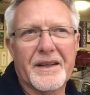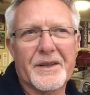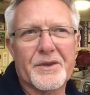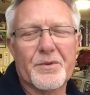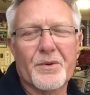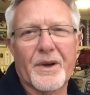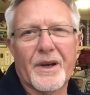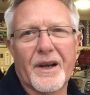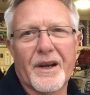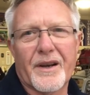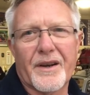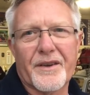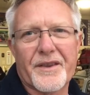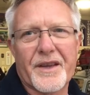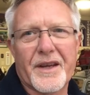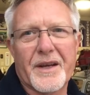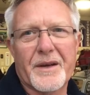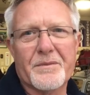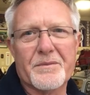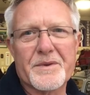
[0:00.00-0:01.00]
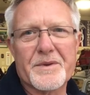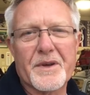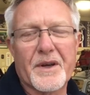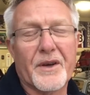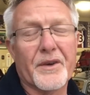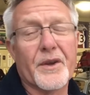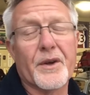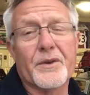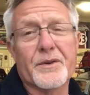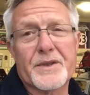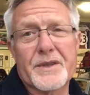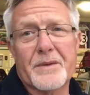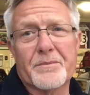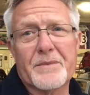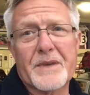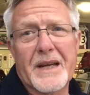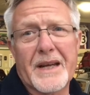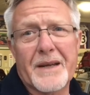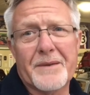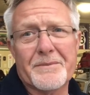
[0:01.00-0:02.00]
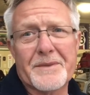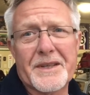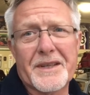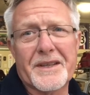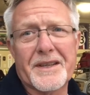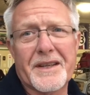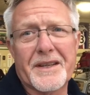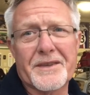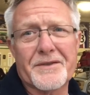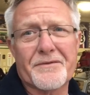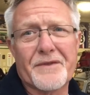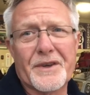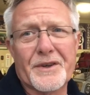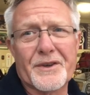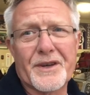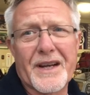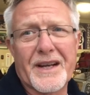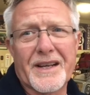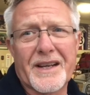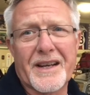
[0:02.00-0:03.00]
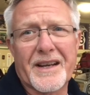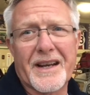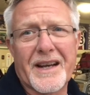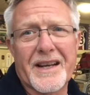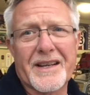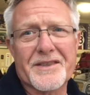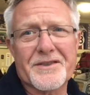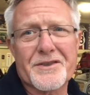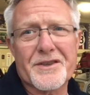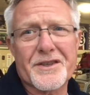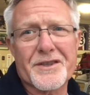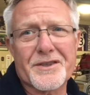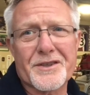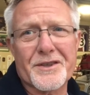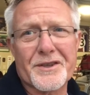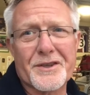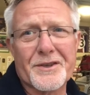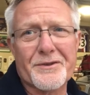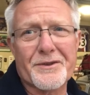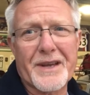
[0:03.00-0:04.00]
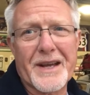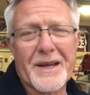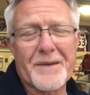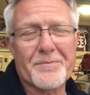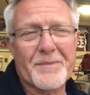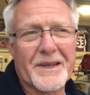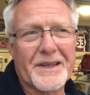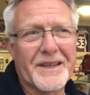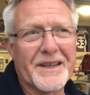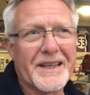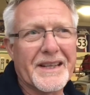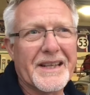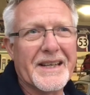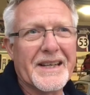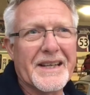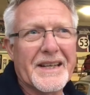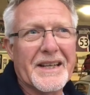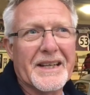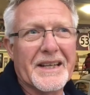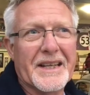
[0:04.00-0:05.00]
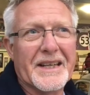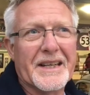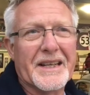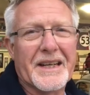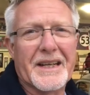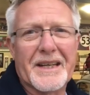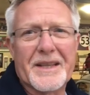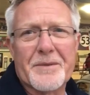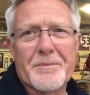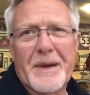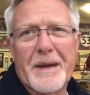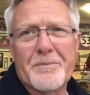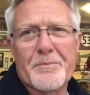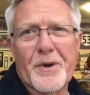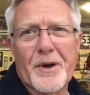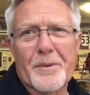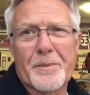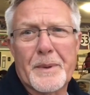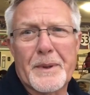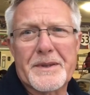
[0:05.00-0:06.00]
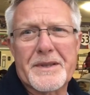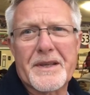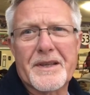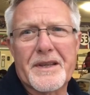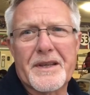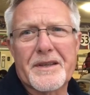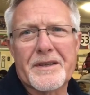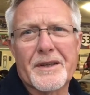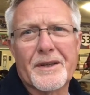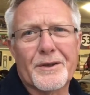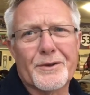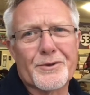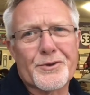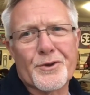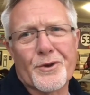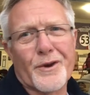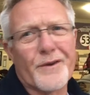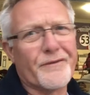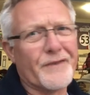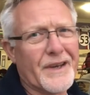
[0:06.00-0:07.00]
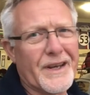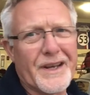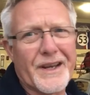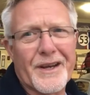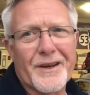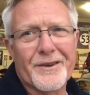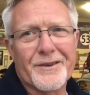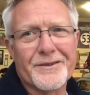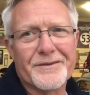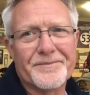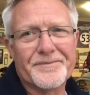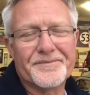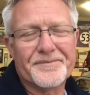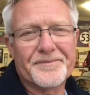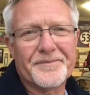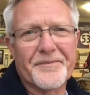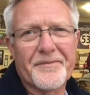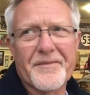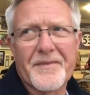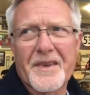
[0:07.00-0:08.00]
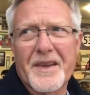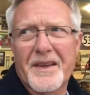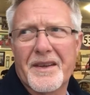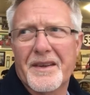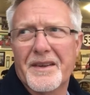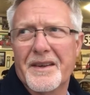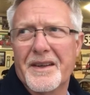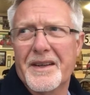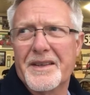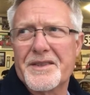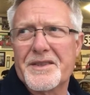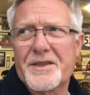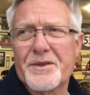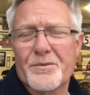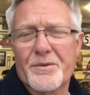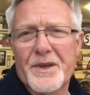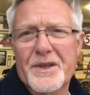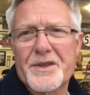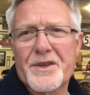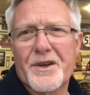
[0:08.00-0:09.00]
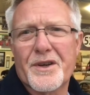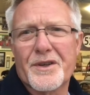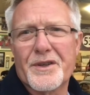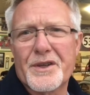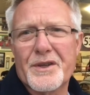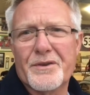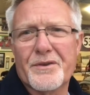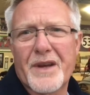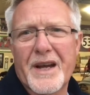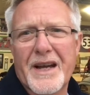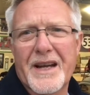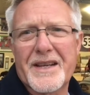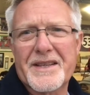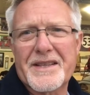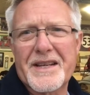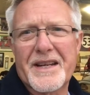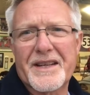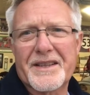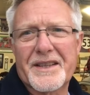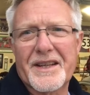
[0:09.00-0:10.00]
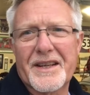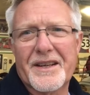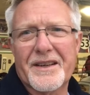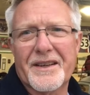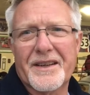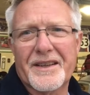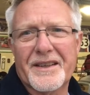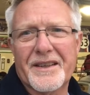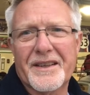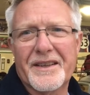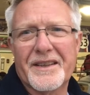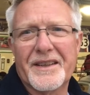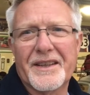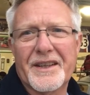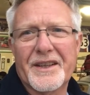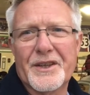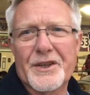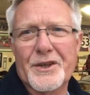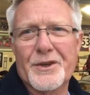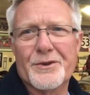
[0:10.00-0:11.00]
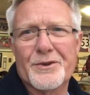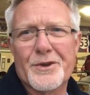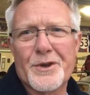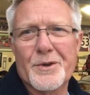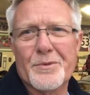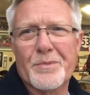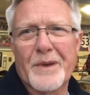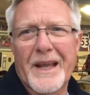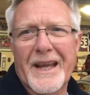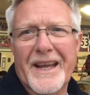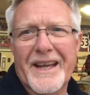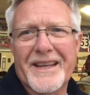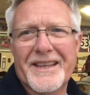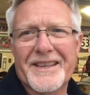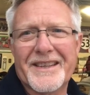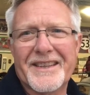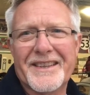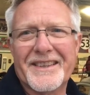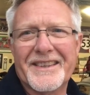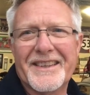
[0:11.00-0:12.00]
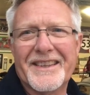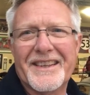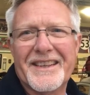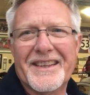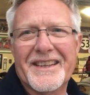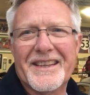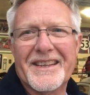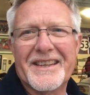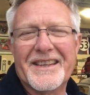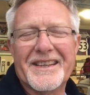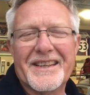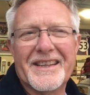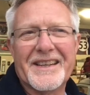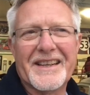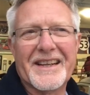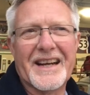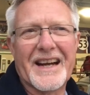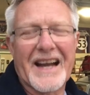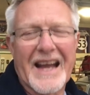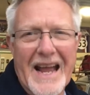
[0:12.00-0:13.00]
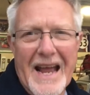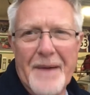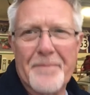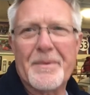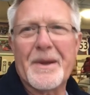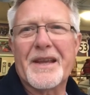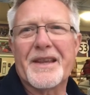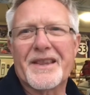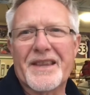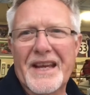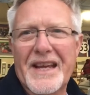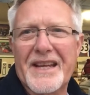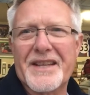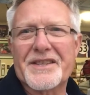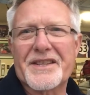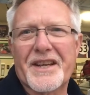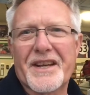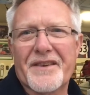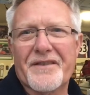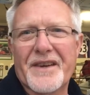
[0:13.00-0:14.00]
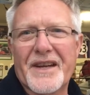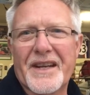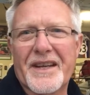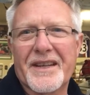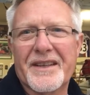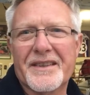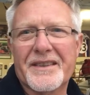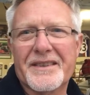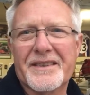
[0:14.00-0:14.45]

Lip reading: twiddle our thumbs, although sometimes it does feel kind of nice just to do that. But the main purpose of this little short video is to wish all you guys out there in YouTube land a happy Thanksgiving.